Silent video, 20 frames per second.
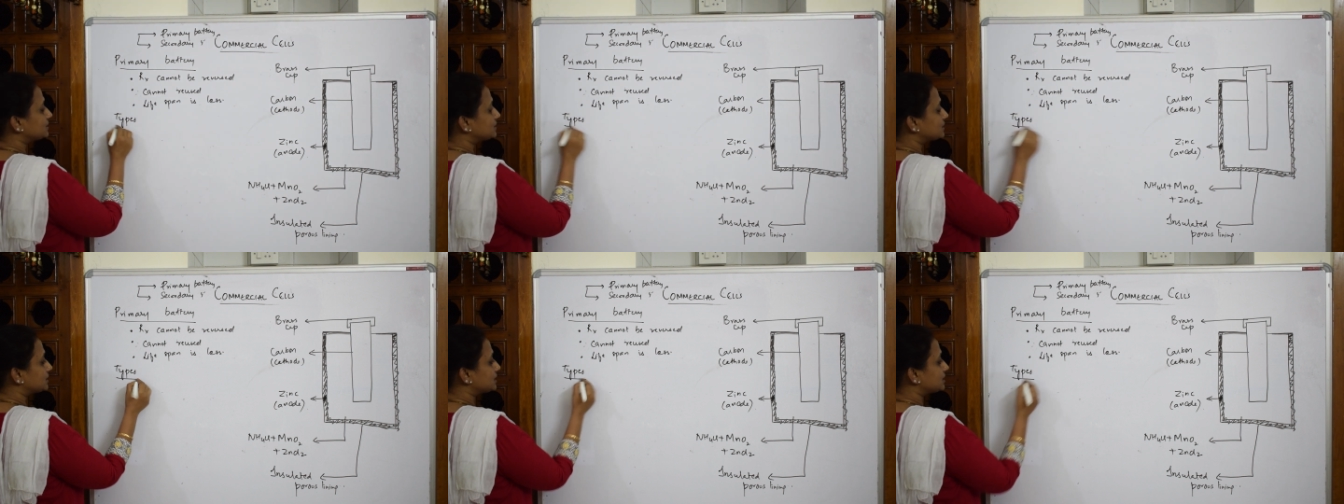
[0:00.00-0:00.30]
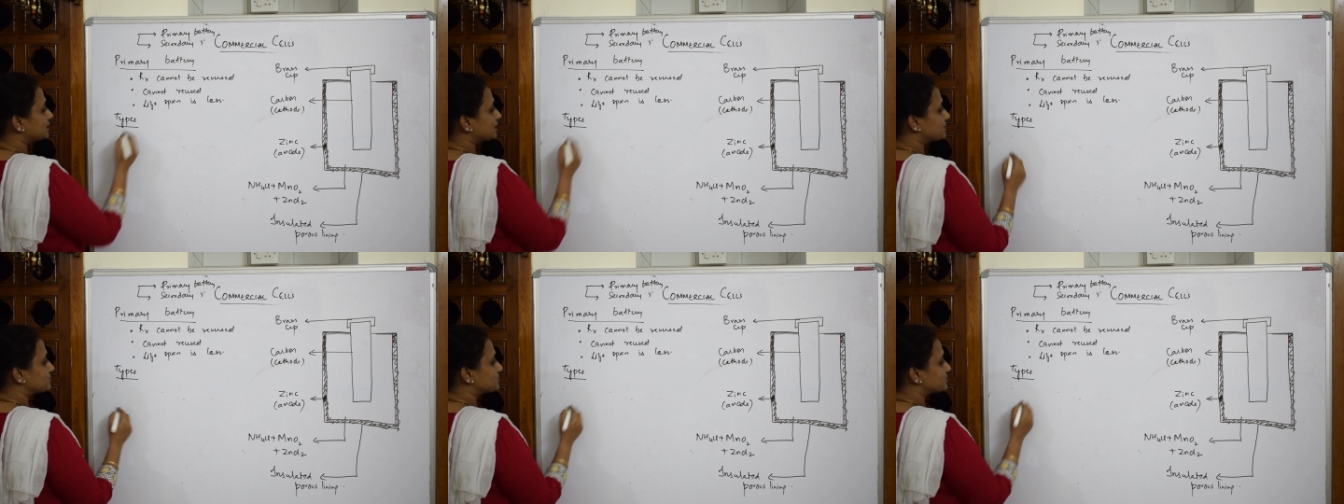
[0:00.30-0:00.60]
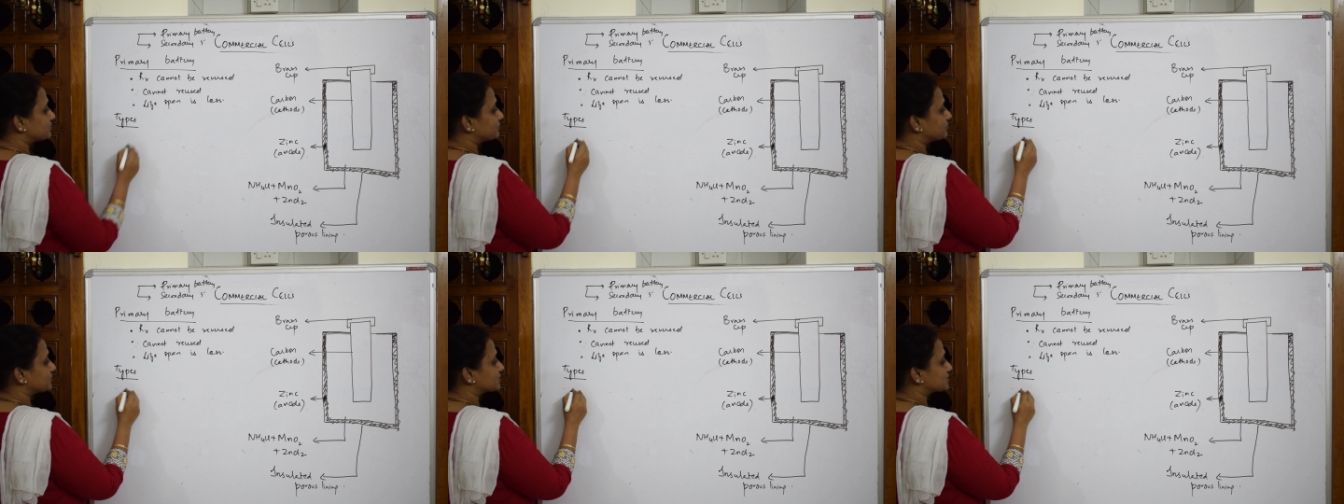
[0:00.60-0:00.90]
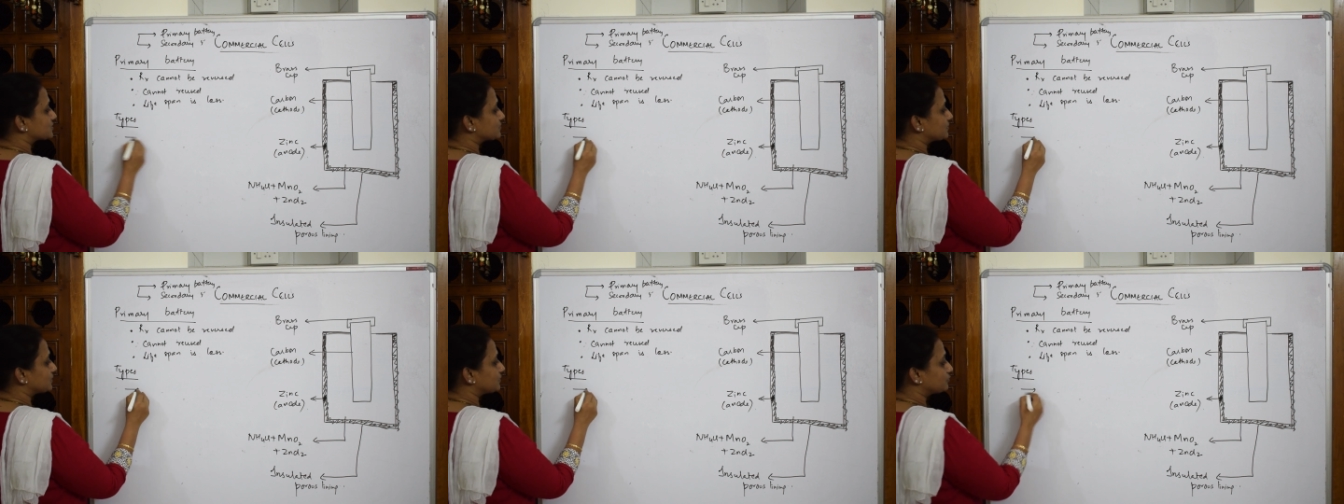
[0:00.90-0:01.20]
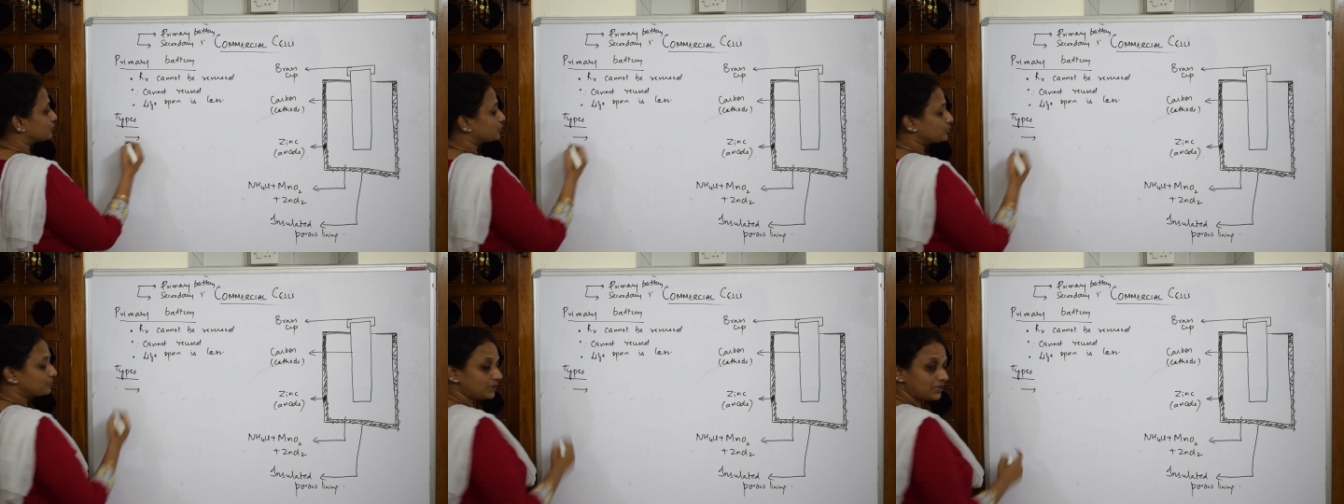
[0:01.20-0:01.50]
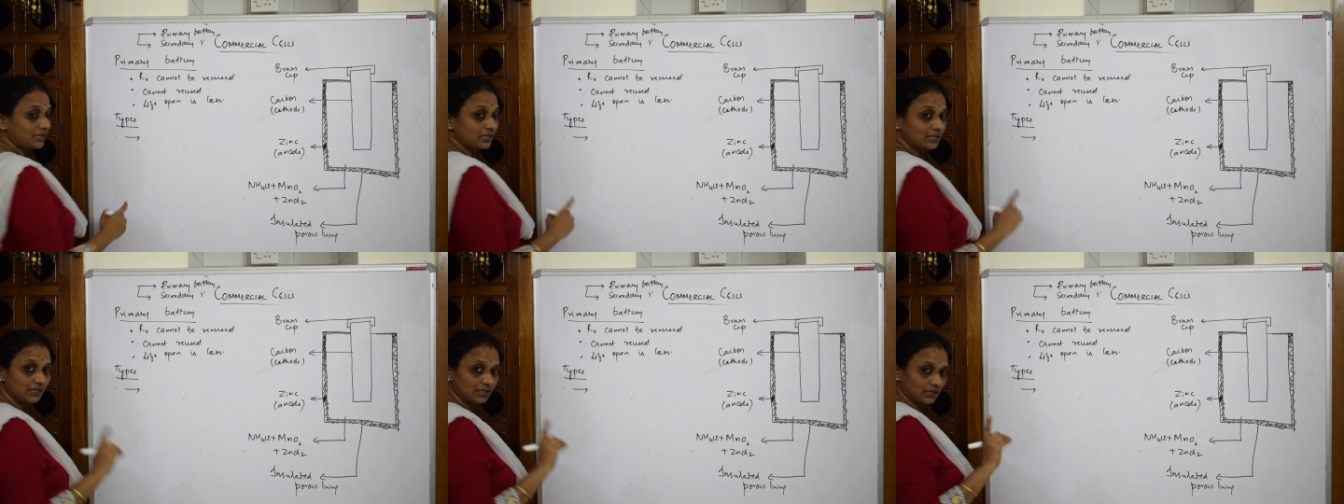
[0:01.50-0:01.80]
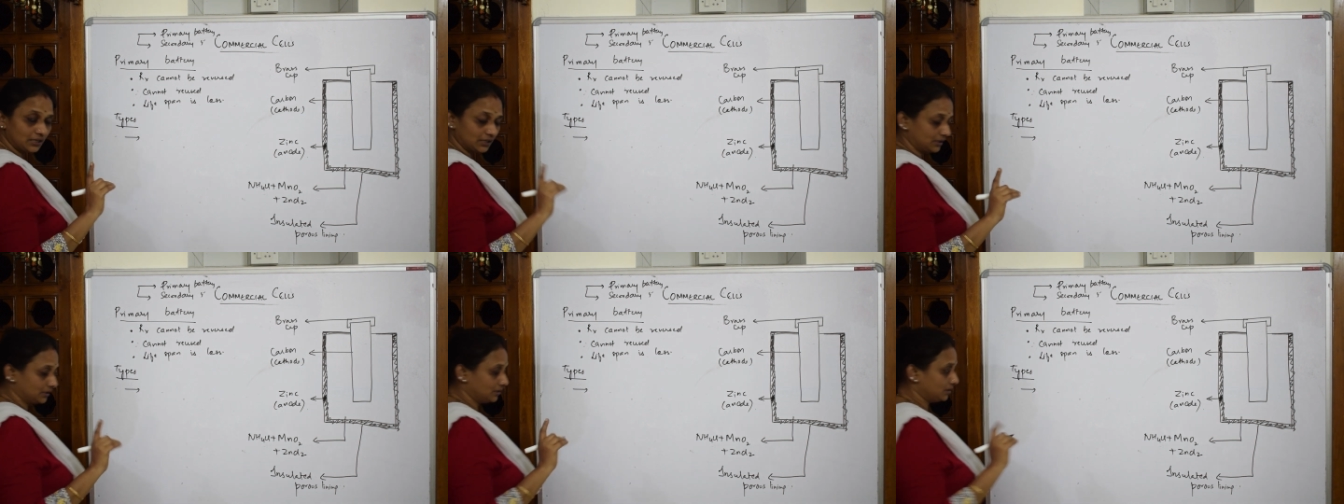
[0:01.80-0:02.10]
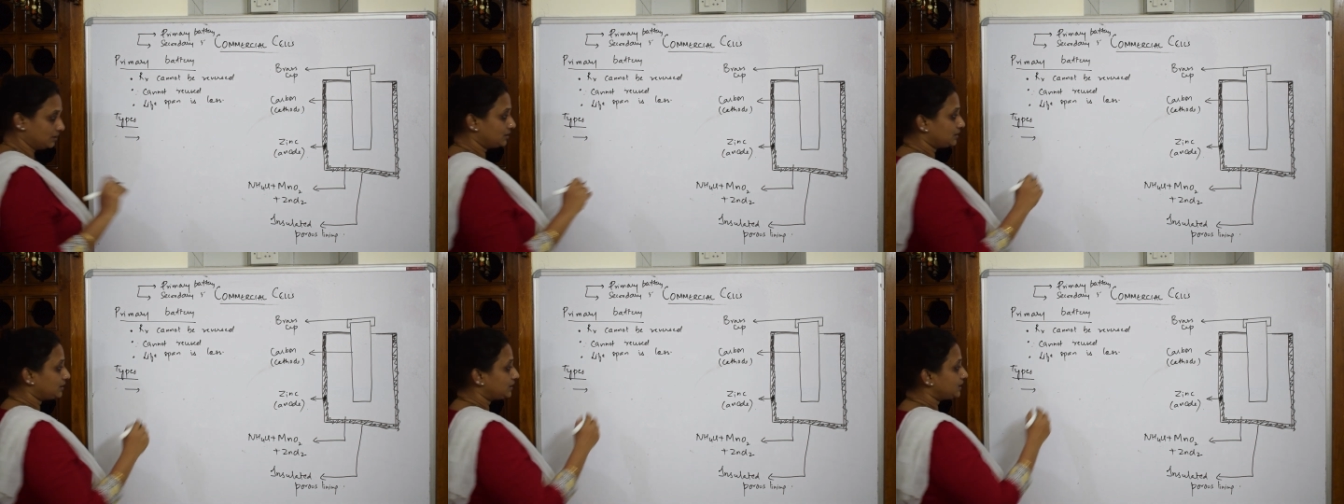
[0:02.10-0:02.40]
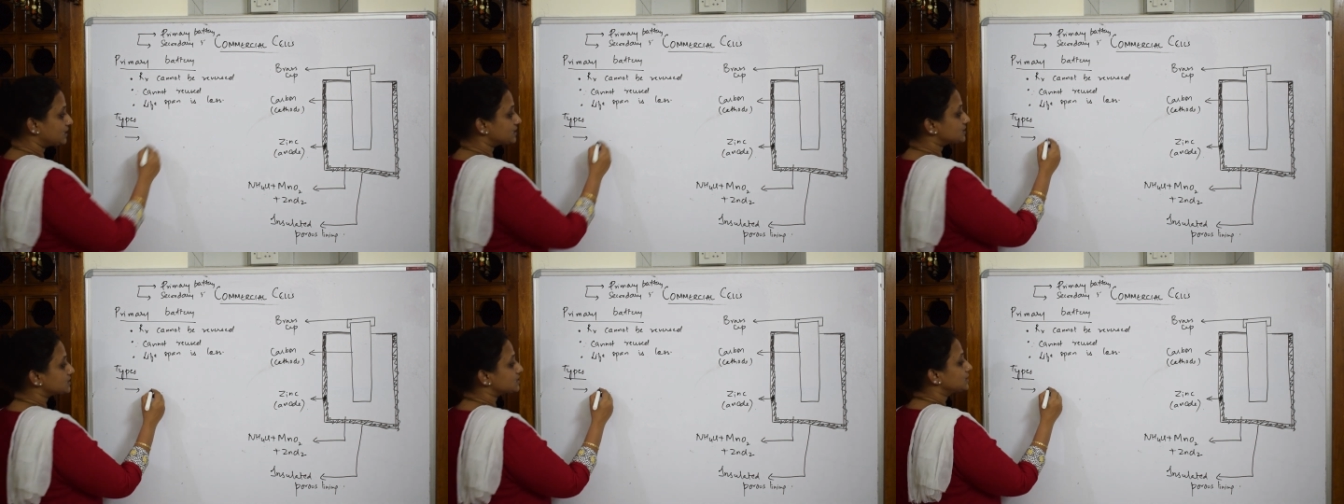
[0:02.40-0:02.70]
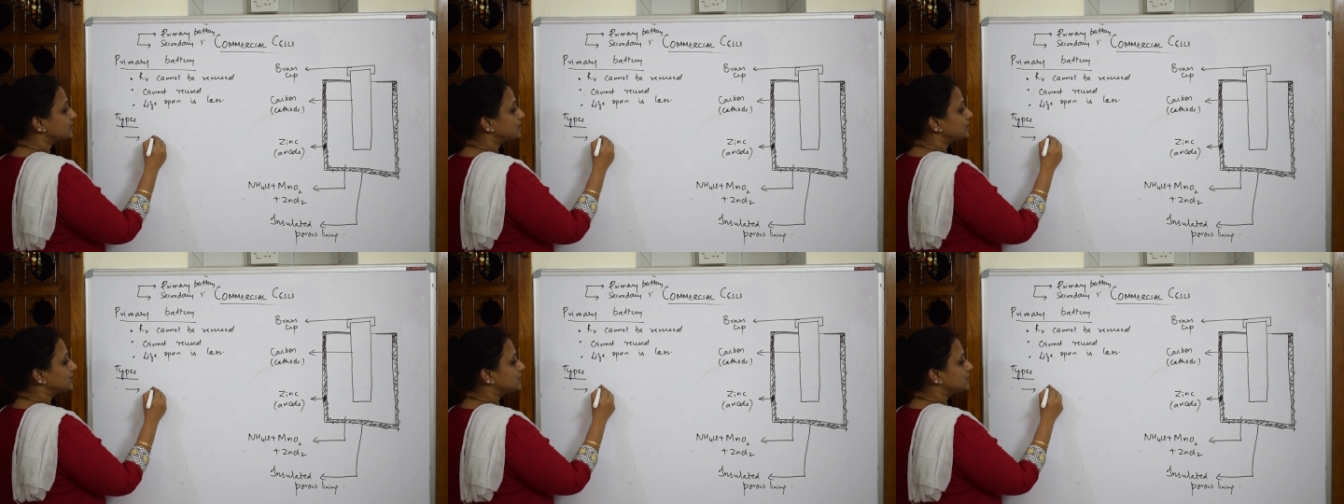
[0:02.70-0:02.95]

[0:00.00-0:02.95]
The types, the first one would be, yes,